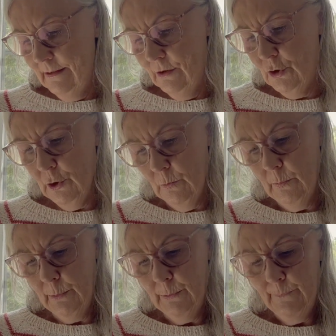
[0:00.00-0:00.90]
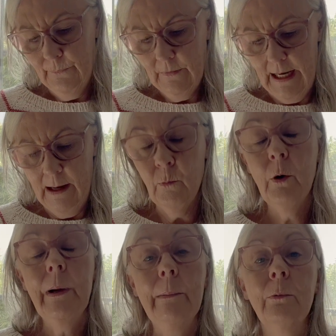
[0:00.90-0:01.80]
doable and what
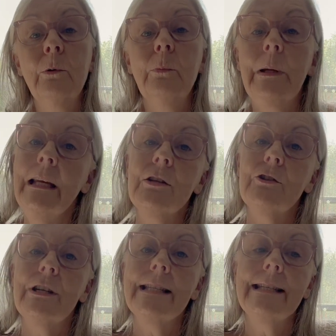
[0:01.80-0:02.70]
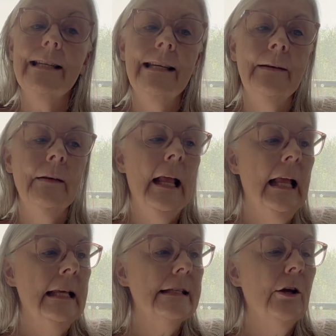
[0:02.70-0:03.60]
people would be interested in.
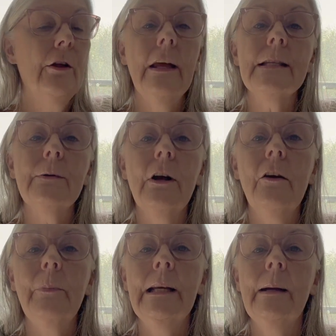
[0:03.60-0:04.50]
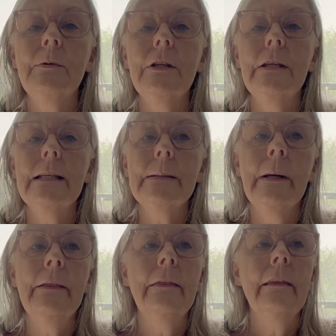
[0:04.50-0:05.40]
So that's what I've been up to this
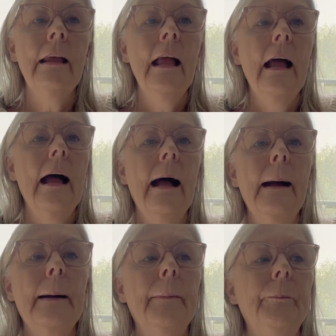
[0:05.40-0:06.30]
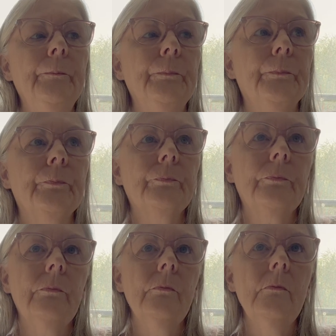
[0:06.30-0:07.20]
month.
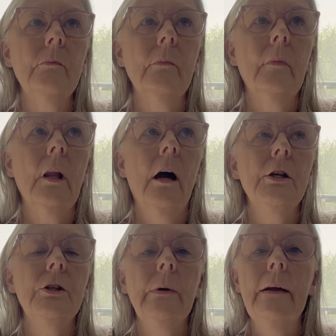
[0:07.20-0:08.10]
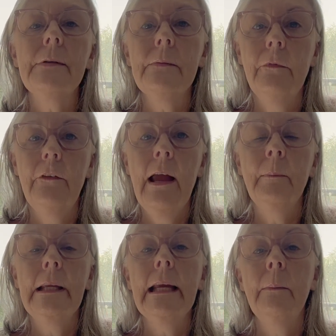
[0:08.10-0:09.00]
I do have some
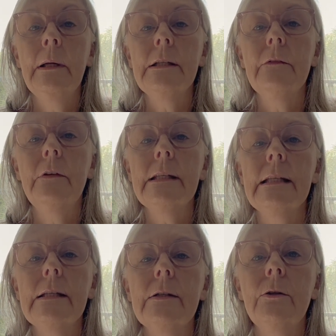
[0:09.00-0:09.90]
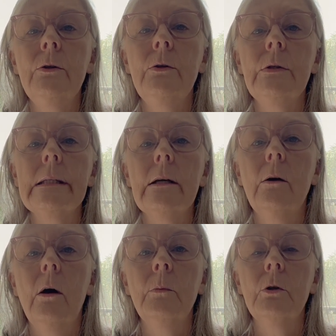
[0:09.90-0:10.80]
family coming to visit soon, so
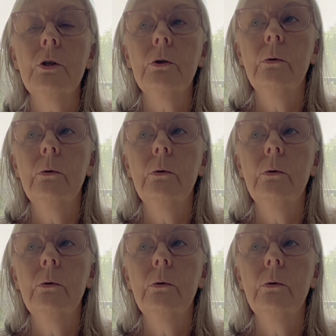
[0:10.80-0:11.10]
I'm not sure